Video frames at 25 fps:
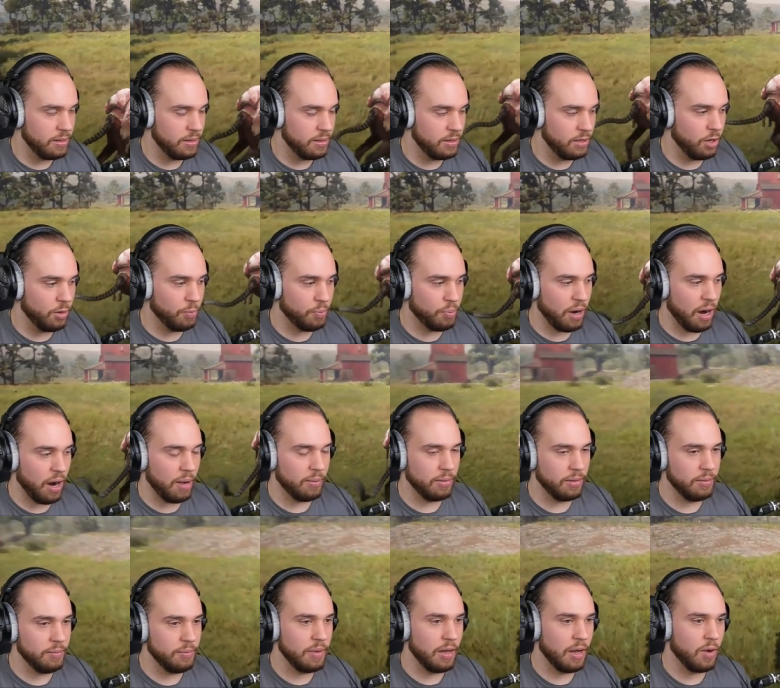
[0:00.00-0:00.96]
No
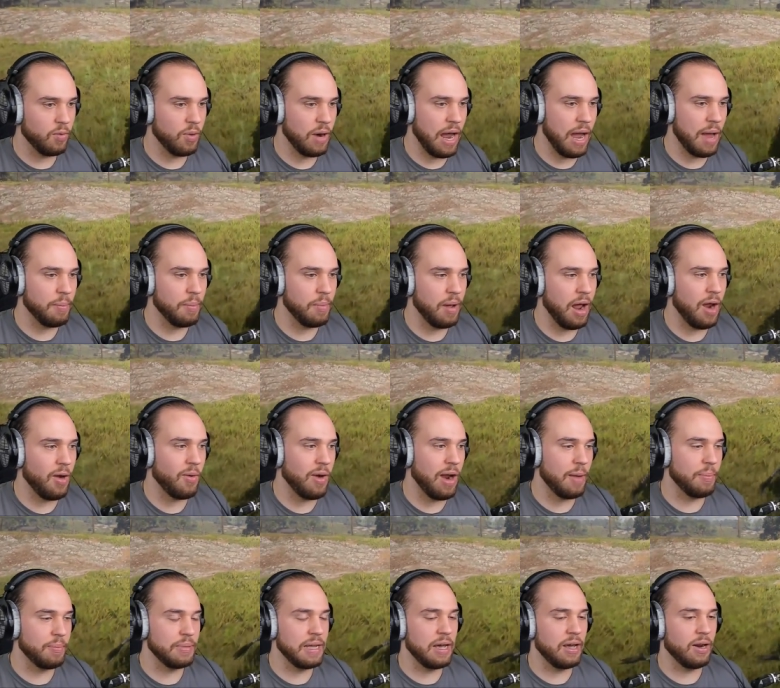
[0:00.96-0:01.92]
problem. I'll wrap, I'll
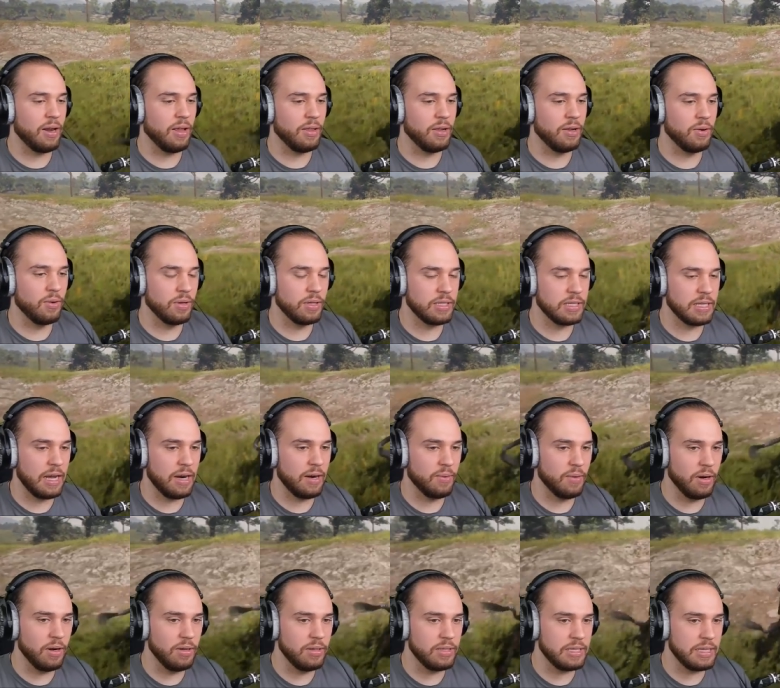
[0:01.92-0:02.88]
wrap down on the north side of
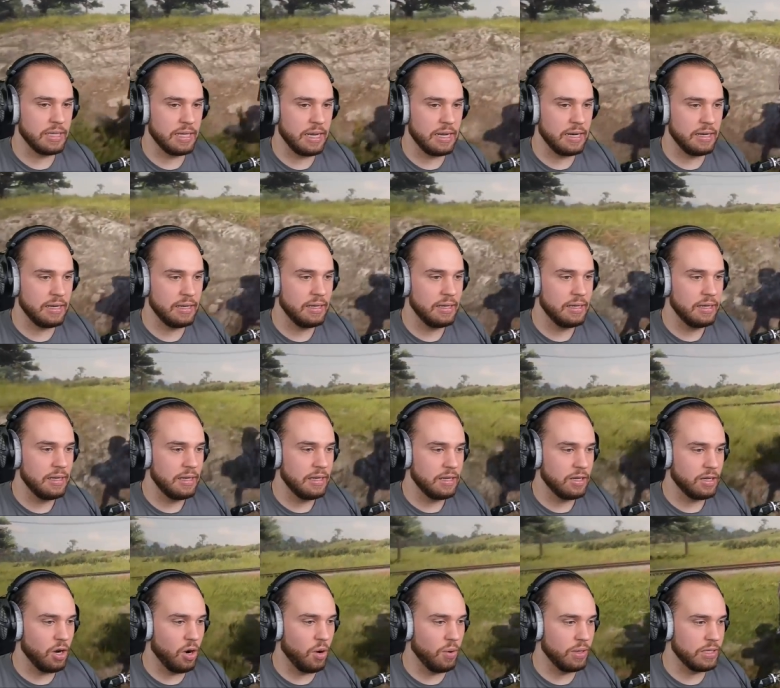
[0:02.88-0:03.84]
Rhodes and then
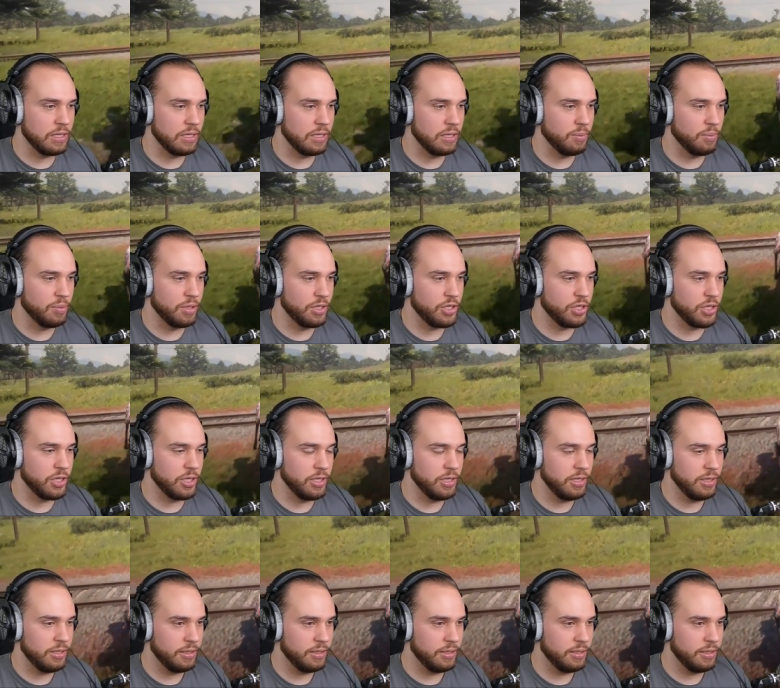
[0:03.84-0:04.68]
go into the butcher.